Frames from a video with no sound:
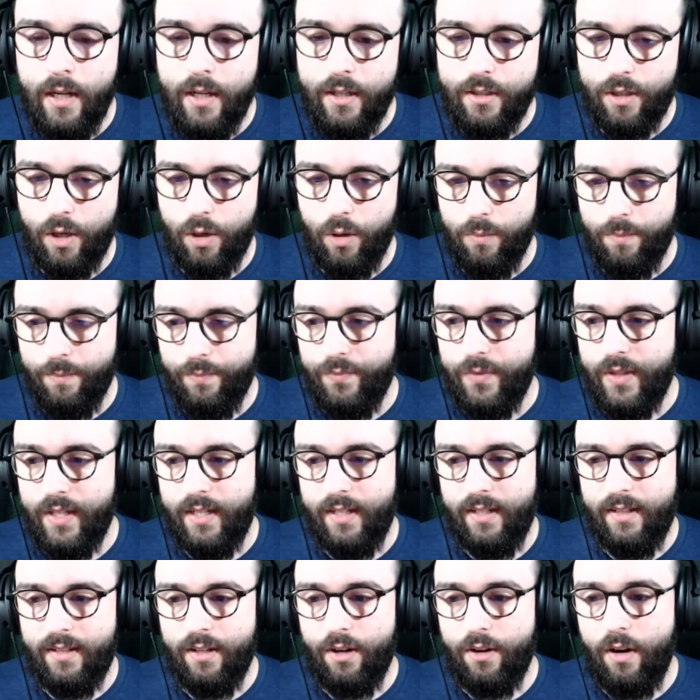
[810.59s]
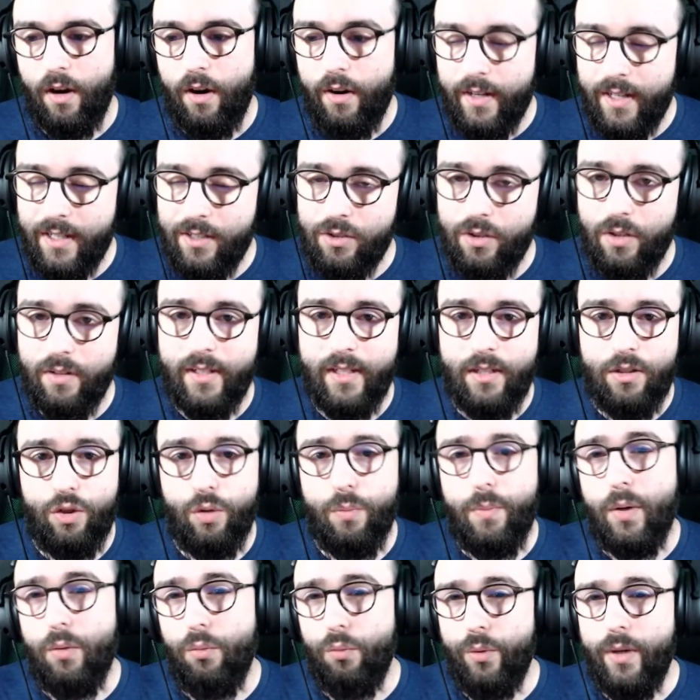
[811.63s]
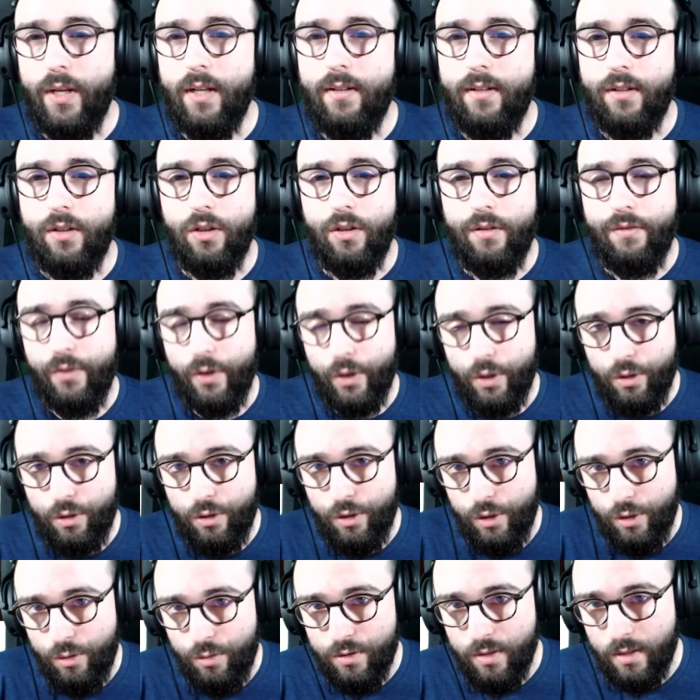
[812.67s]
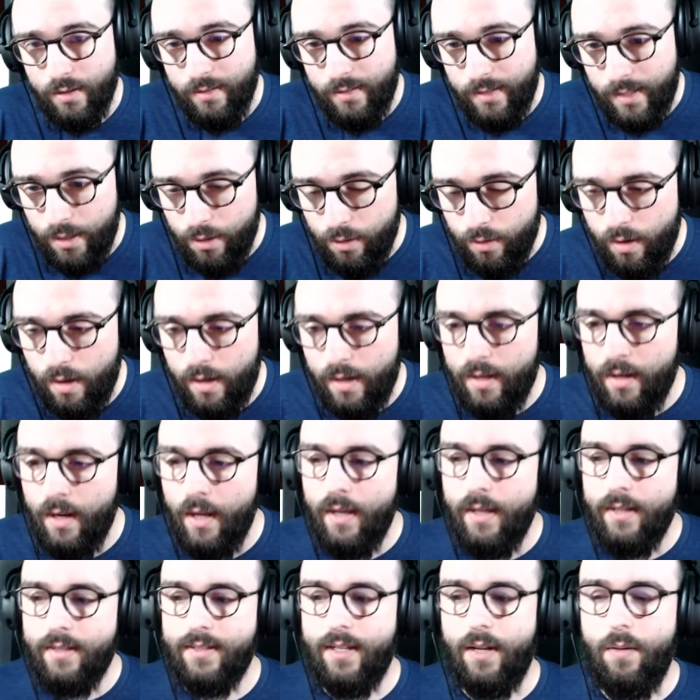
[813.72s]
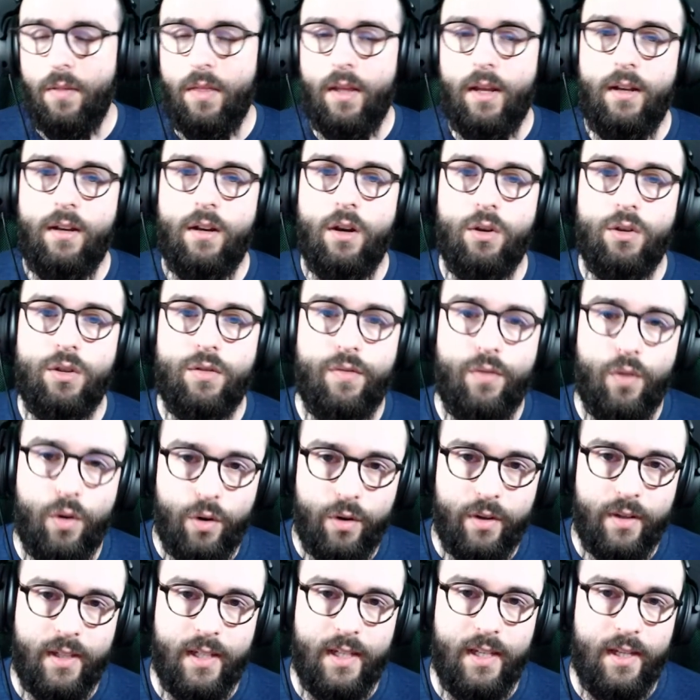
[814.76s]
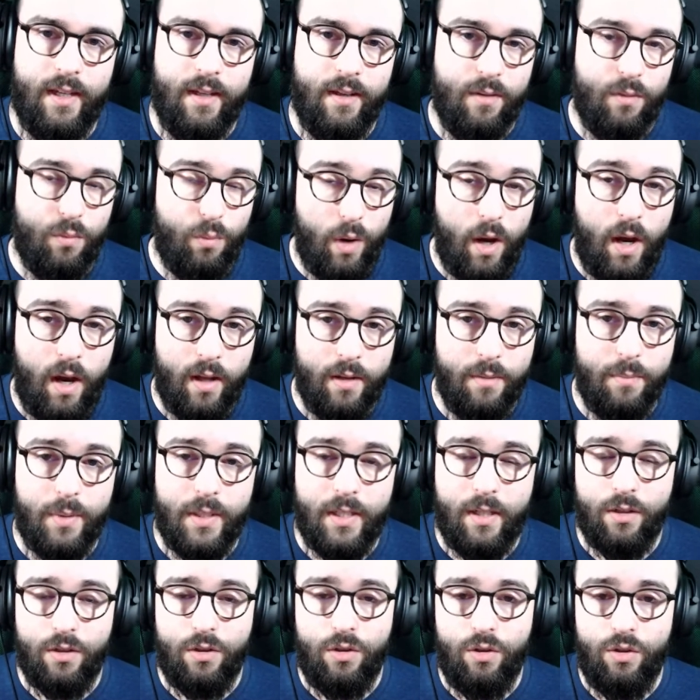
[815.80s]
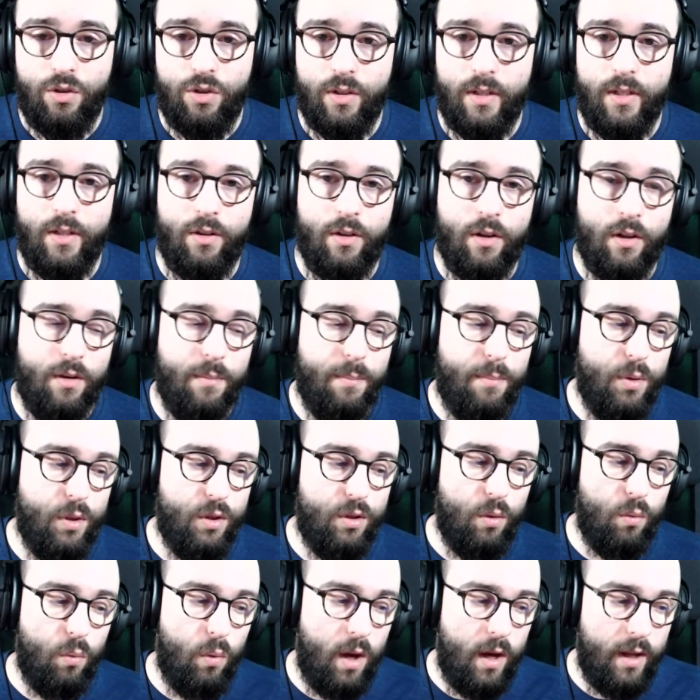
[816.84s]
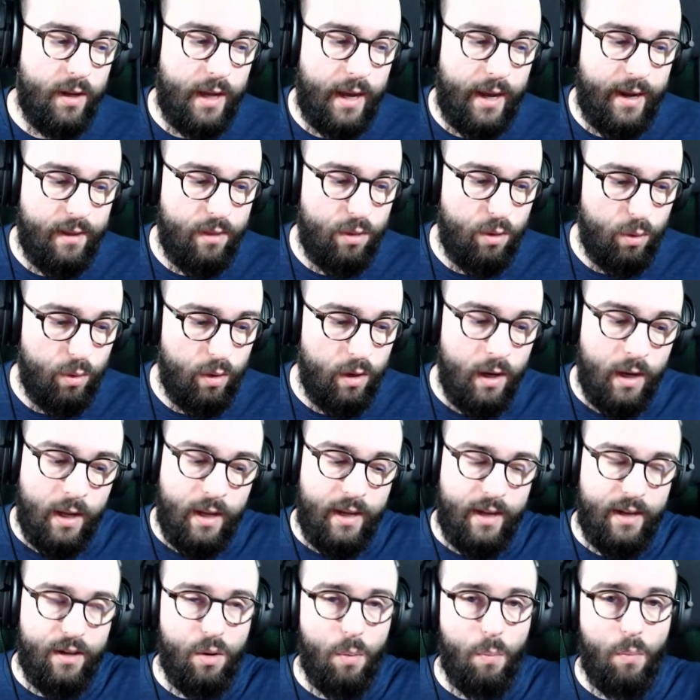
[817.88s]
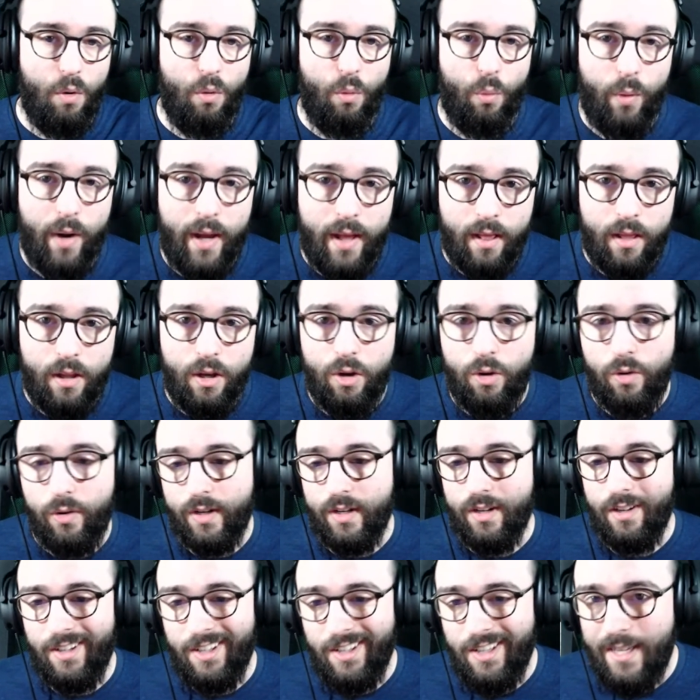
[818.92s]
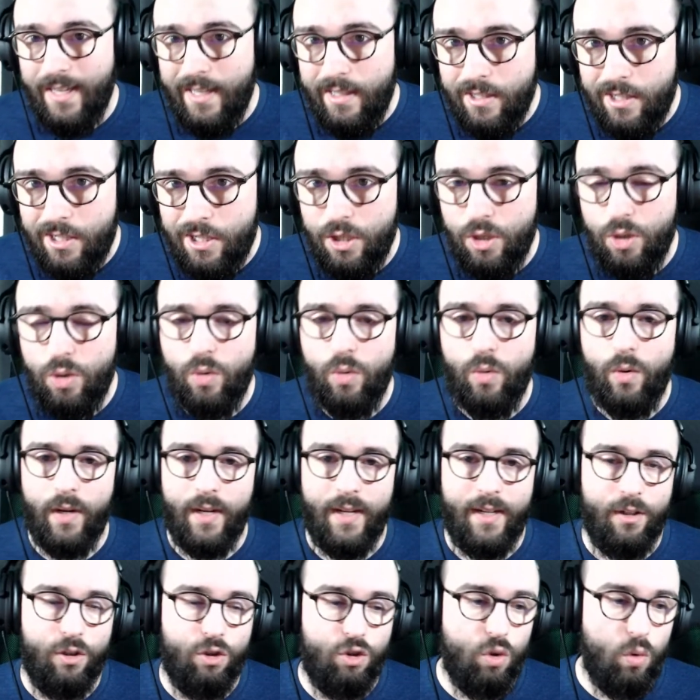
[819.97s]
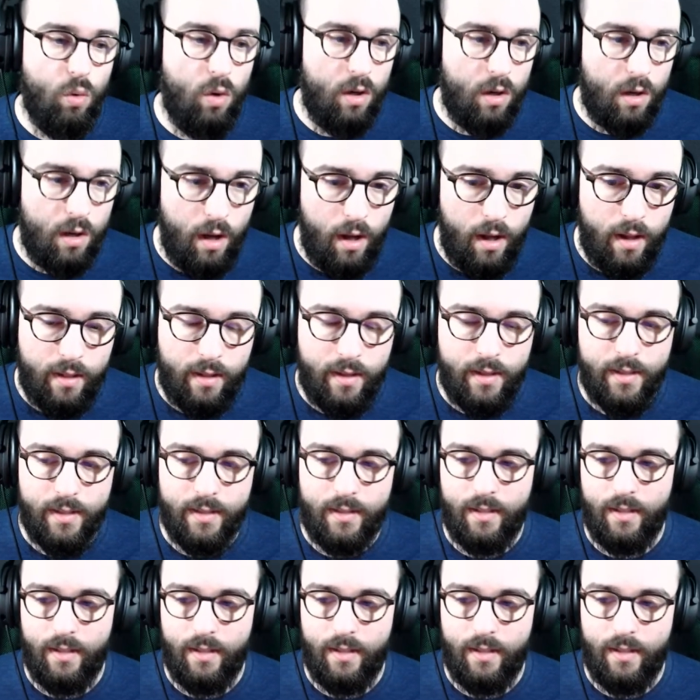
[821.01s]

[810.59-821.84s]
So the Archangel needs to be really good for you to use a tear on it. Same thing goes for the rod, because usually you're going to put the rod either in a Morello, in a Ginsu, in a Jewel Gauntlet.